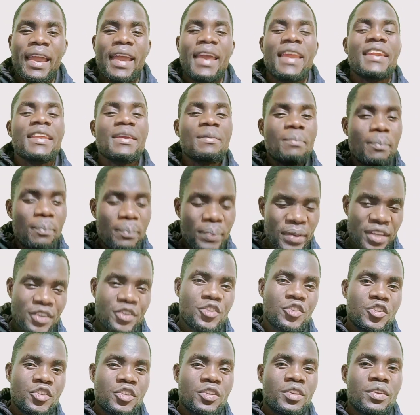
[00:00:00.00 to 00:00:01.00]
and
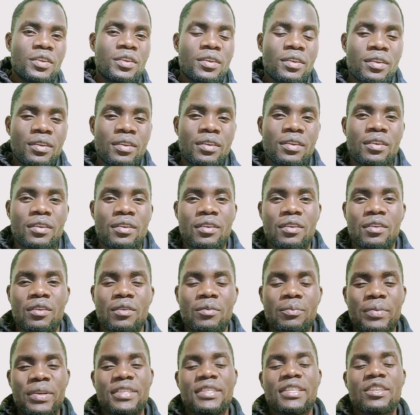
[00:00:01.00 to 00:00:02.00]
impeach
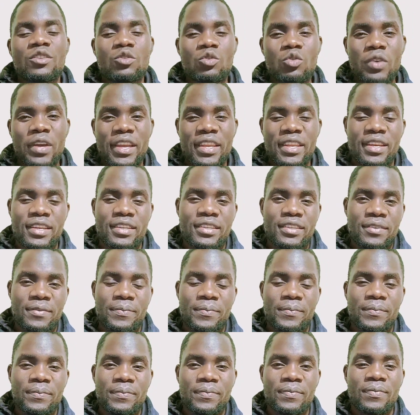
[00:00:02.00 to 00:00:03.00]
President Uhuru Kenyatta.